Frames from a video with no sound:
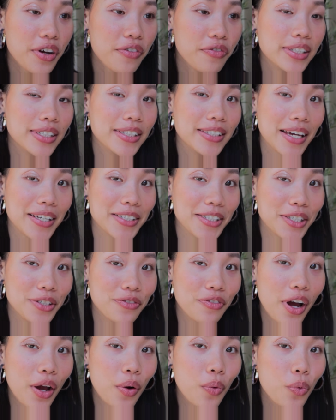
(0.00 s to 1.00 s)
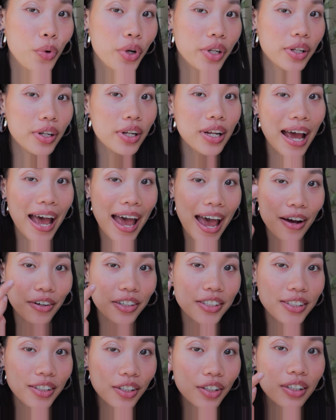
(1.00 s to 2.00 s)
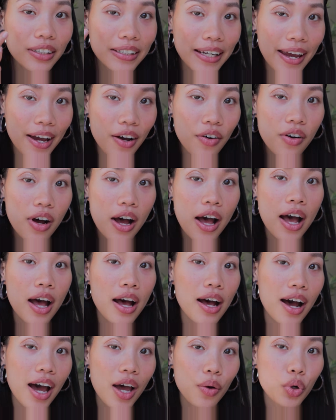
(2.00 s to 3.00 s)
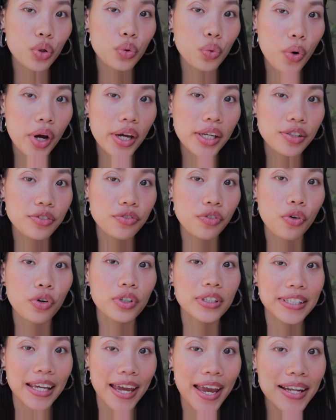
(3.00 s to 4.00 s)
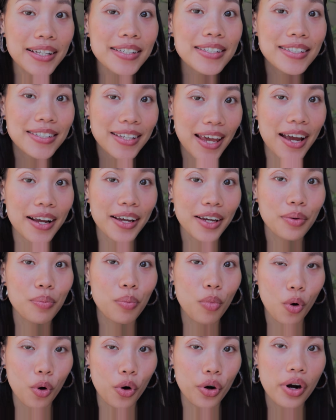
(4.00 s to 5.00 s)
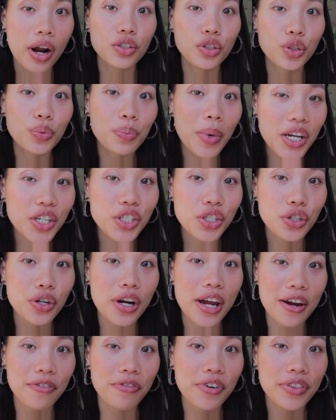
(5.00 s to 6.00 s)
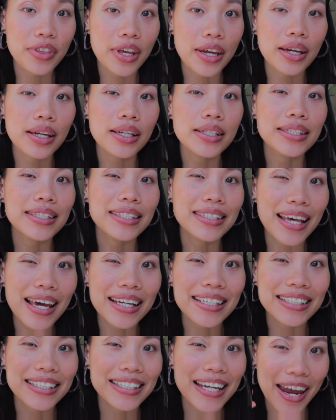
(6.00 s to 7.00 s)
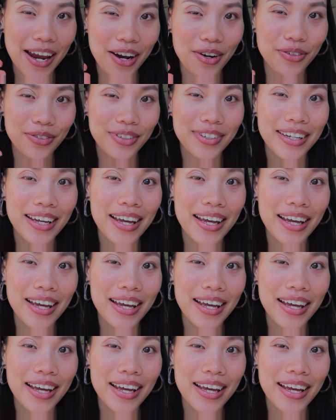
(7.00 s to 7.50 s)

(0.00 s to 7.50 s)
I'm satisfied with how this look now, I would wait for 10 seconds more to make sure everything is set down.